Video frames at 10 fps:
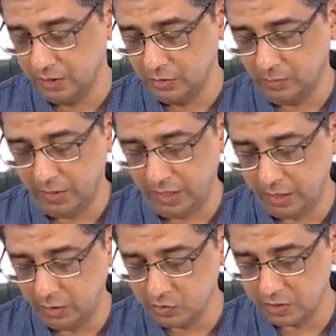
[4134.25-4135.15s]
The bad
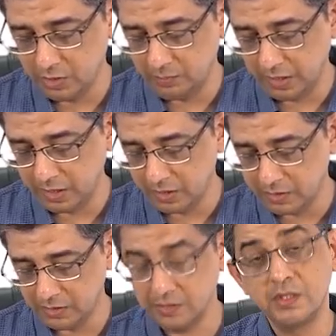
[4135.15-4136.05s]
news in my
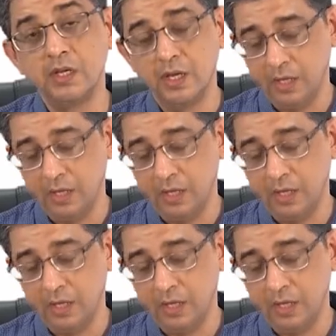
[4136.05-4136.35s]
case is